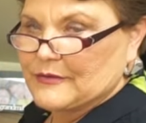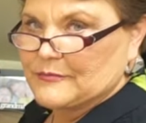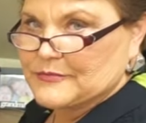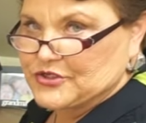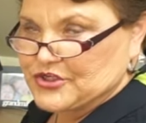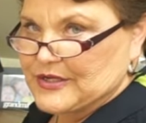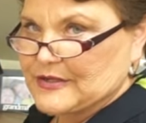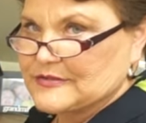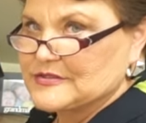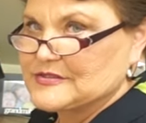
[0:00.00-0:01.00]

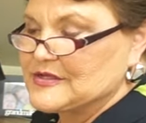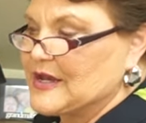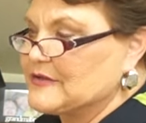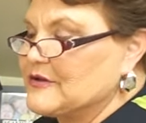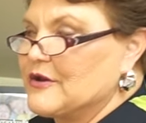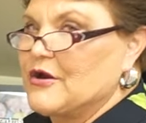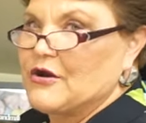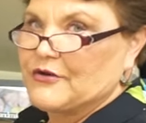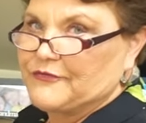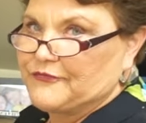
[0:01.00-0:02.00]
machine set
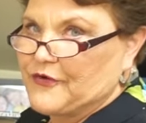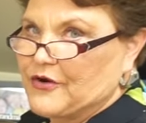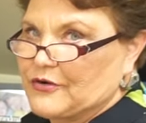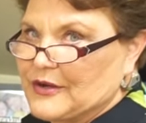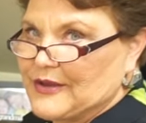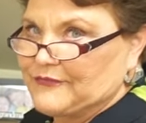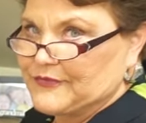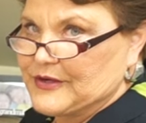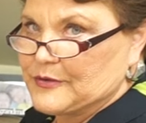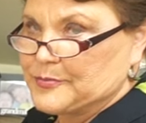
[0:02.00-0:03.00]
on a far left
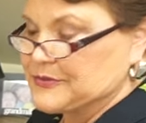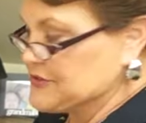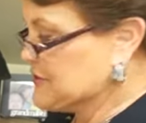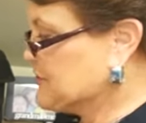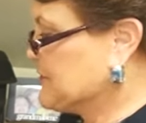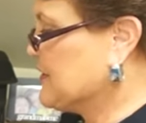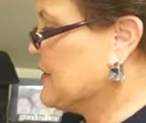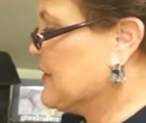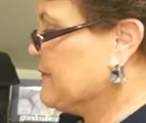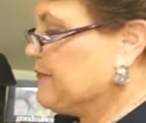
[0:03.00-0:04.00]
needle position.
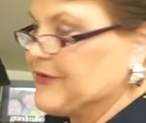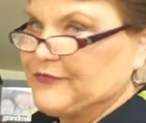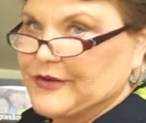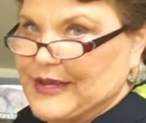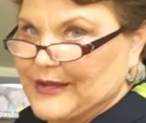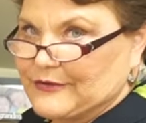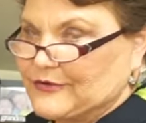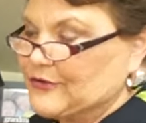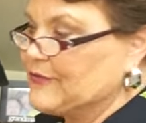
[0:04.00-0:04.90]
If you can't do